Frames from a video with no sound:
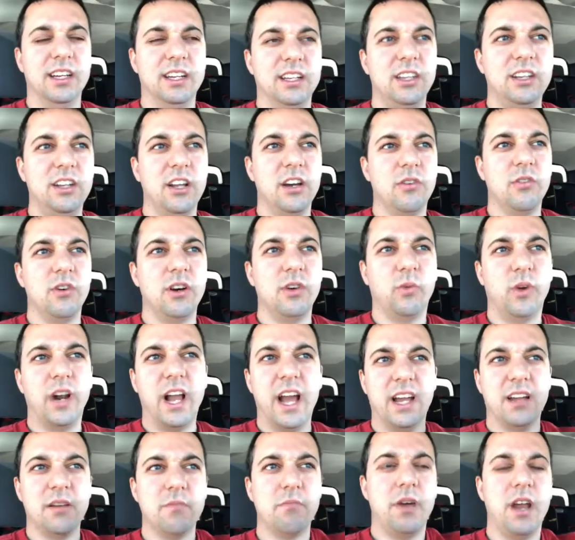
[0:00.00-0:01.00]
when
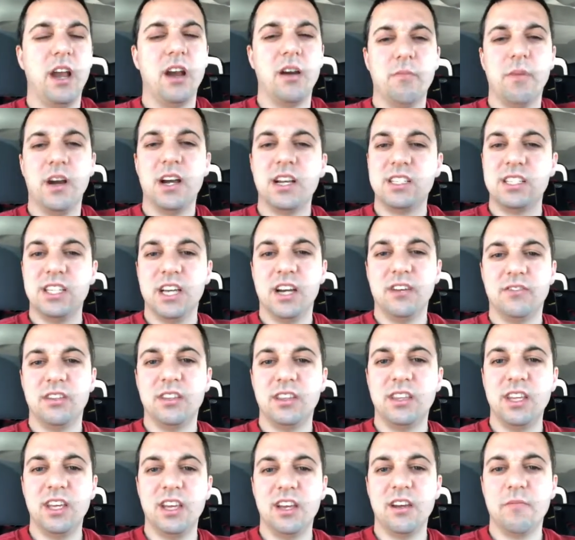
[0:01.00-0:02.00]
I compare myself to
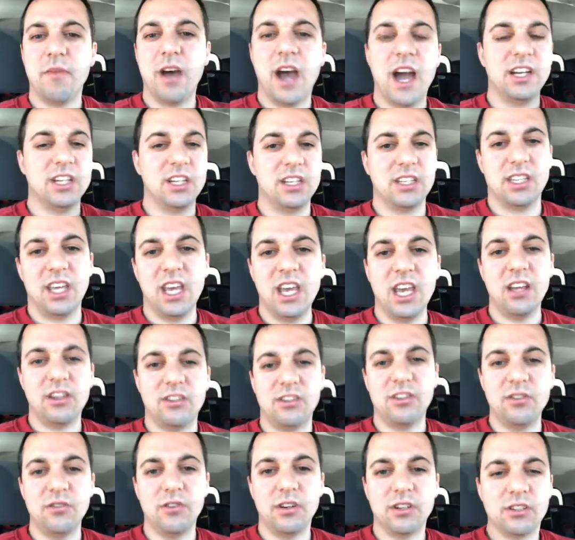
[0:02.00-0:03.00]
them, I just can't
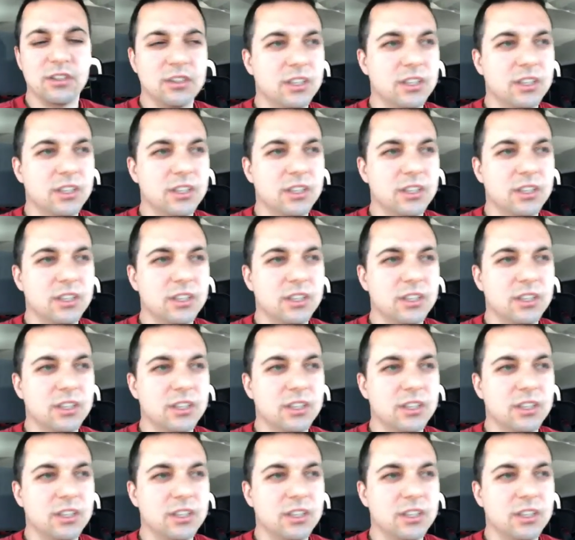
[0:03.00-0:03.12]
do it.